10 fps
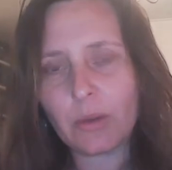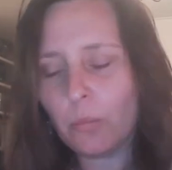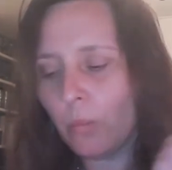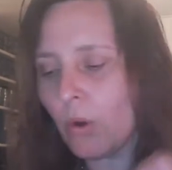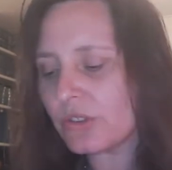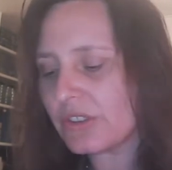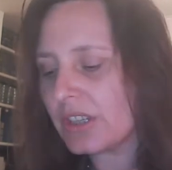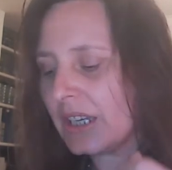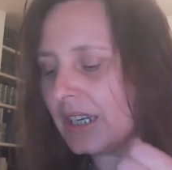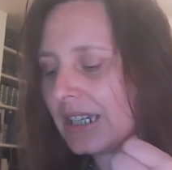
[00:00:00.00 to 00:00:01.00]
What
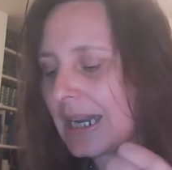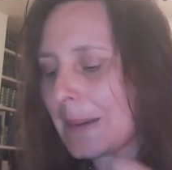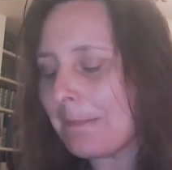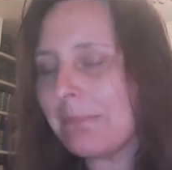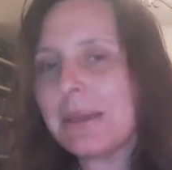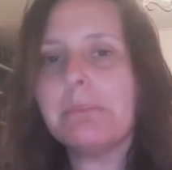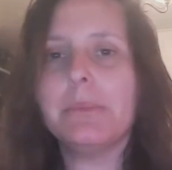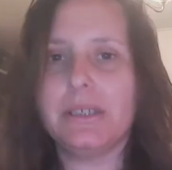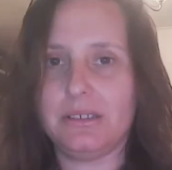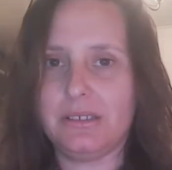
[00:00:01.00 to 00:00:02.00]

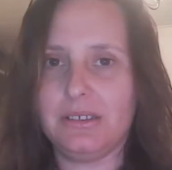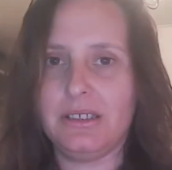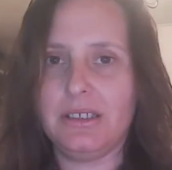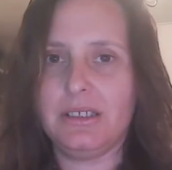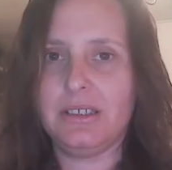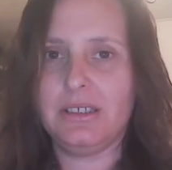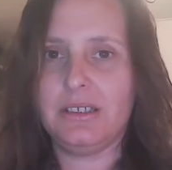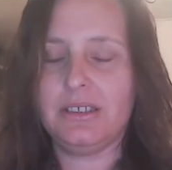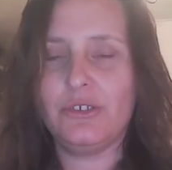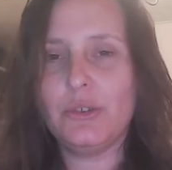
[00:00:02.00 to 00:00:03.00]
commitment
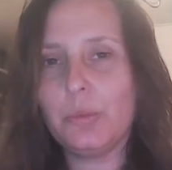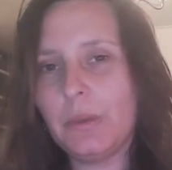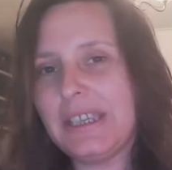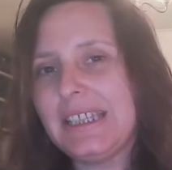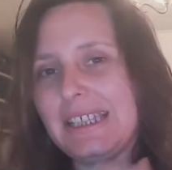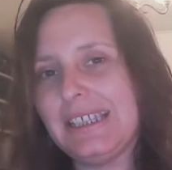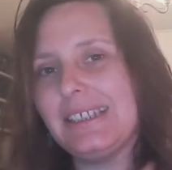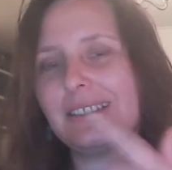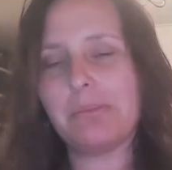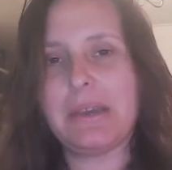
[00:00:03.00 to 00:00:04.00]
do we
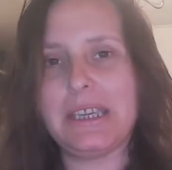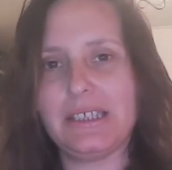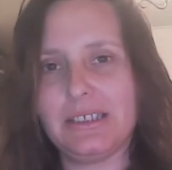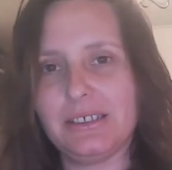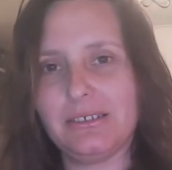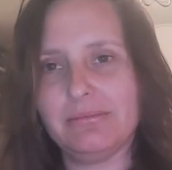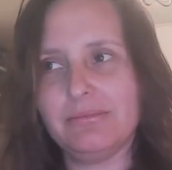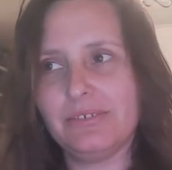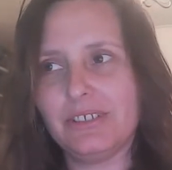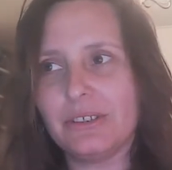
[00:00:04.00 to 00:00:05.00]
need to make
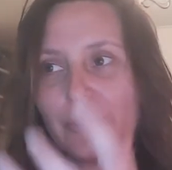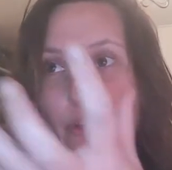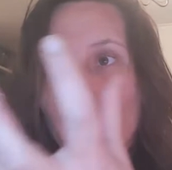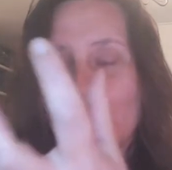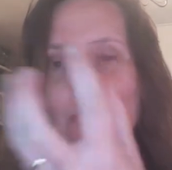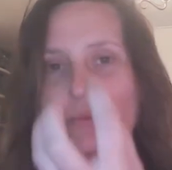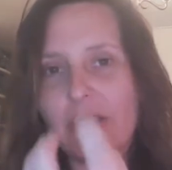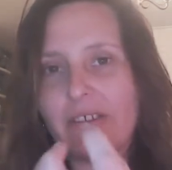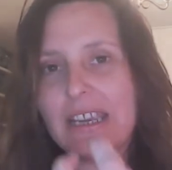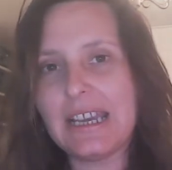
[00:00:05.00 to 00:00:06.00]
to those
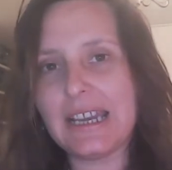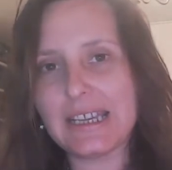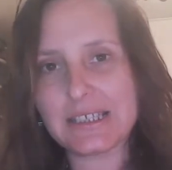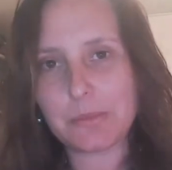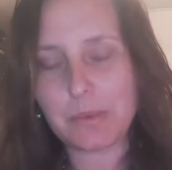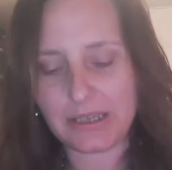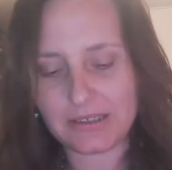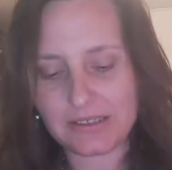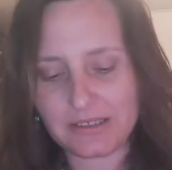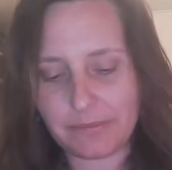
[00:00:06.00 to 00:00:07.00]
very
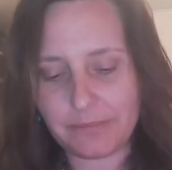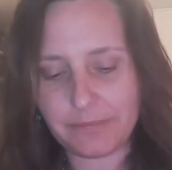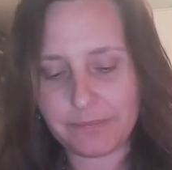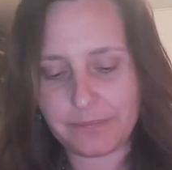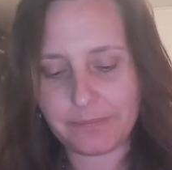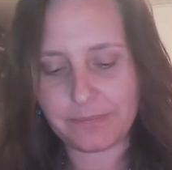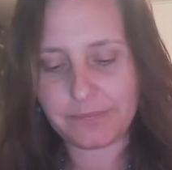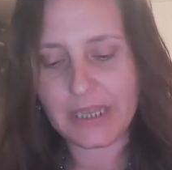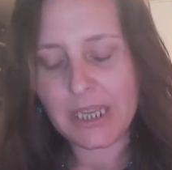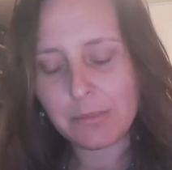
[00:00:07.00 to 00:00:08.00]
aspects?
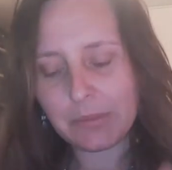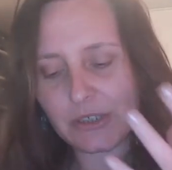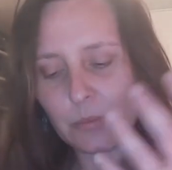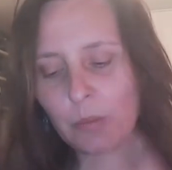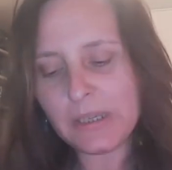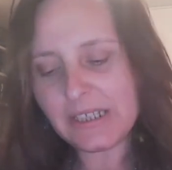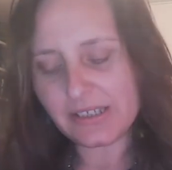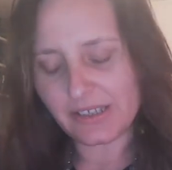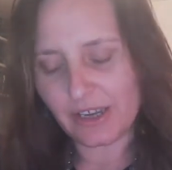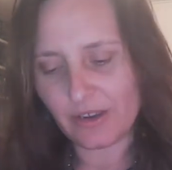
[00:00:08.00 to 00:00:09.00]
Because we
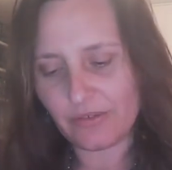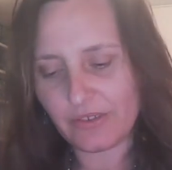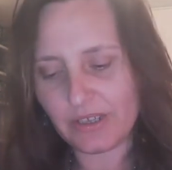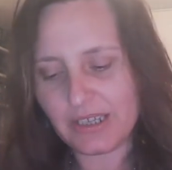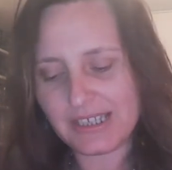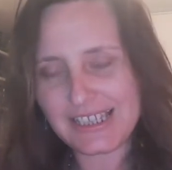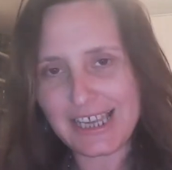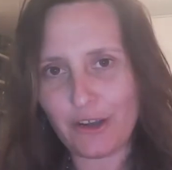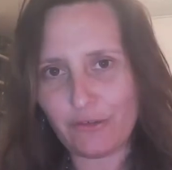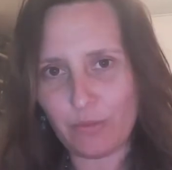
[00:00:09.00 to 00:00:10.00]
deserve
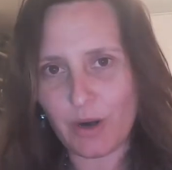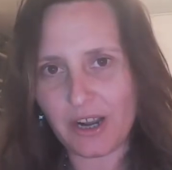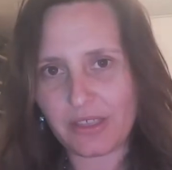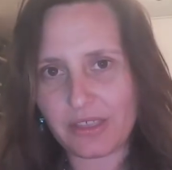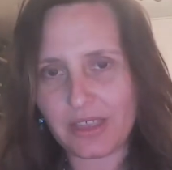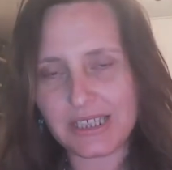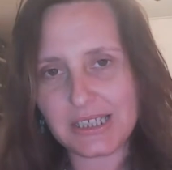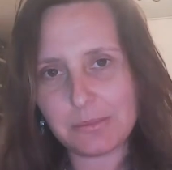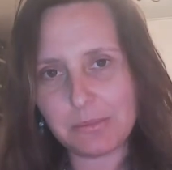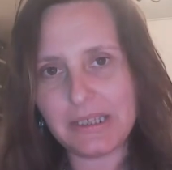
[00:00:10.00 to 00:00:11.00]
self worth and
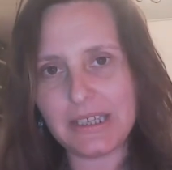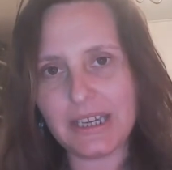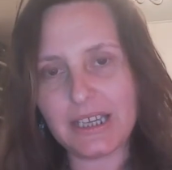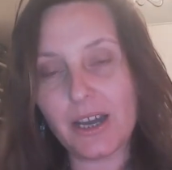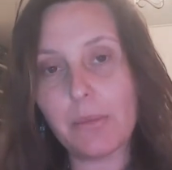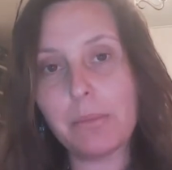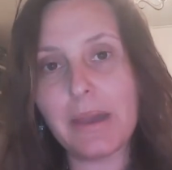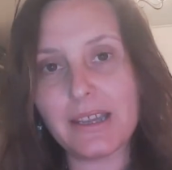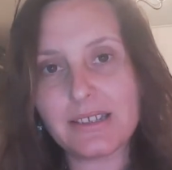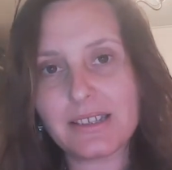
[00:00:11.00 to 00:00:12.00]
to be at our
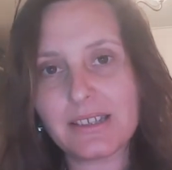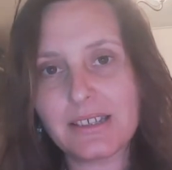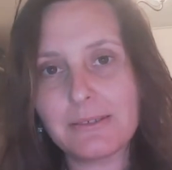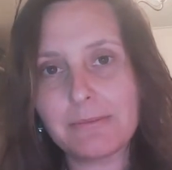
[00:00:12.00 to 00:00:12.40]
best